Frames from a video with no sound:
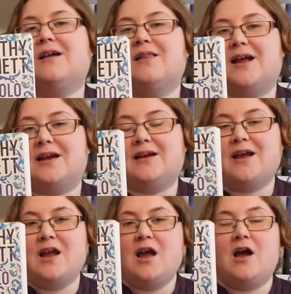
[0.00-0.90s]
like,
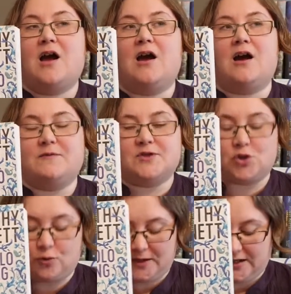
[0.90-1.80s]

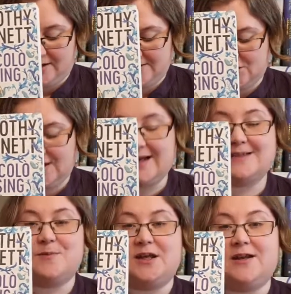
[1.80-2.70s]
she has
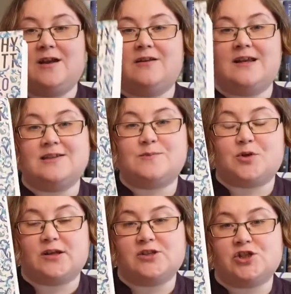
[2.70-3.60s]
been an
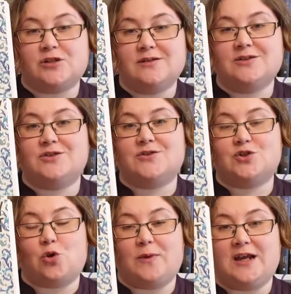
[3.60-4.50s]
inspiration to
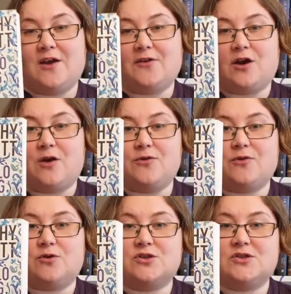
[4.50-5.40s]
so many other
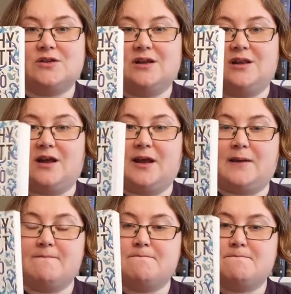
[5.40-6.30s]
authors,
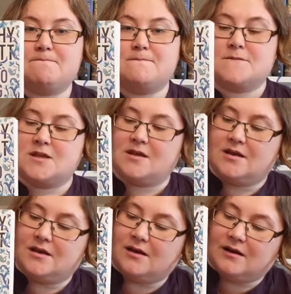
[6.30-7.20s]
like
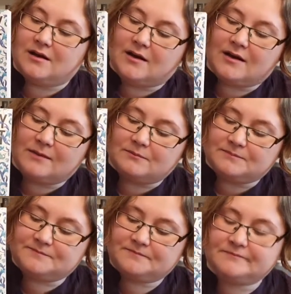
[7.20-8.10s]

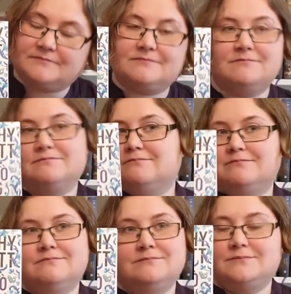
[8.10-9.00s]

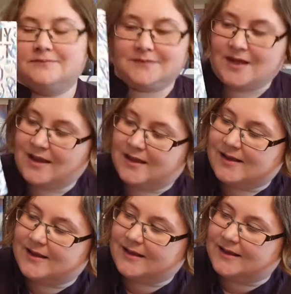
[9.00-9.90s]

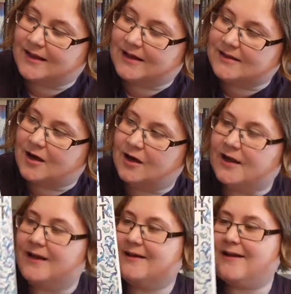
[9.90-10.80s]
that
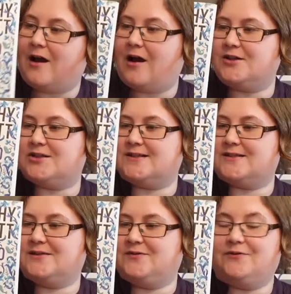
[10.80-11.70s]
I
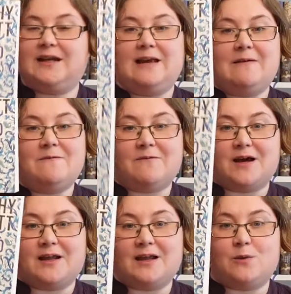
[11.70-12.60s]
just really
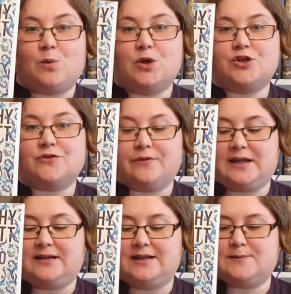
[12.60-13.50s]
finally want to
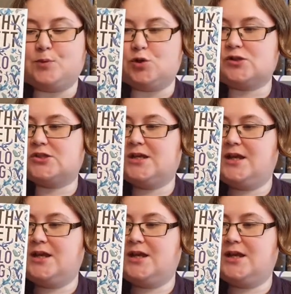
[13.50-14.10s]
read these books.